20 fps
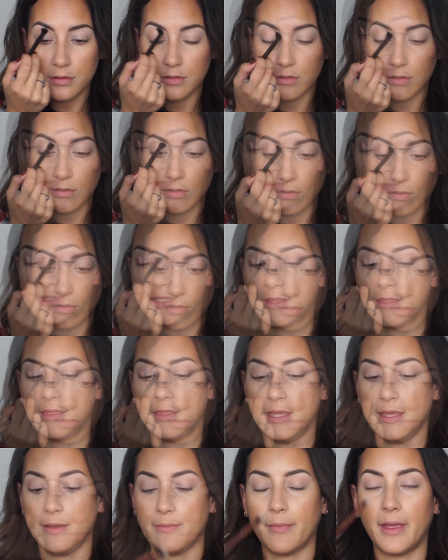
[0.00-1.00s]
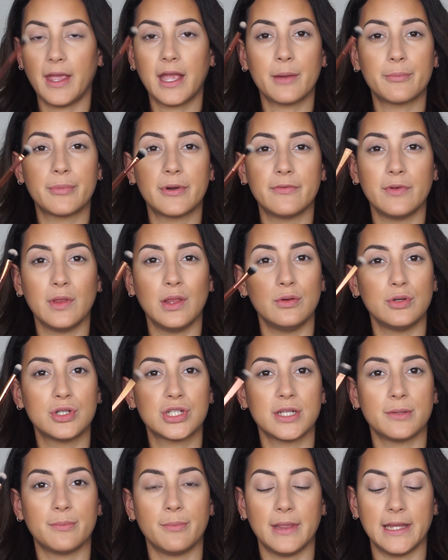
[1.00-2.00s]
Use the Makeup
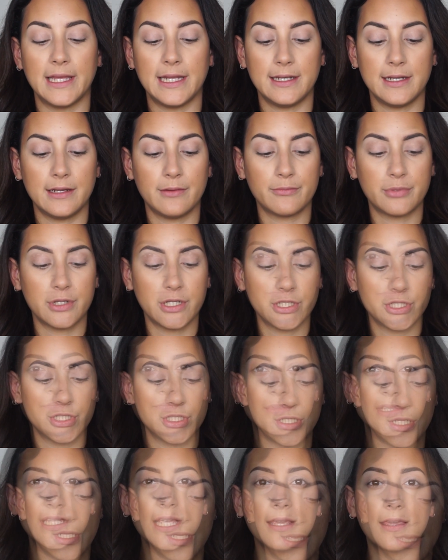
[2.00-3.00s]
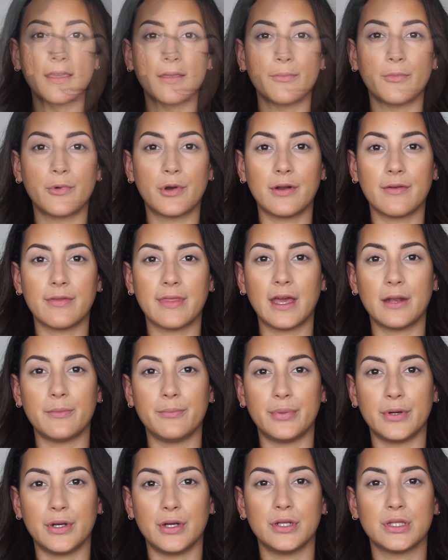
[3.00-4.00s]
Revolution blending brush, taking more of
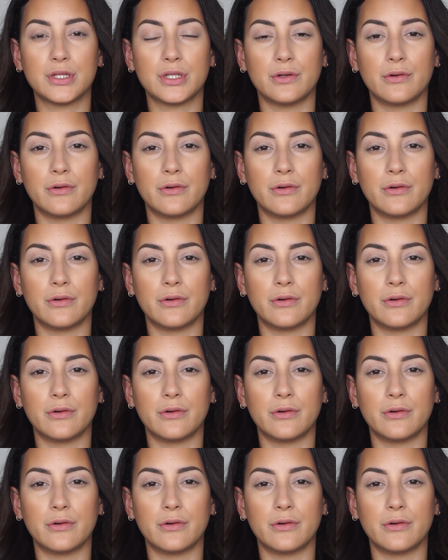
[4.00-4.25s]
that burnt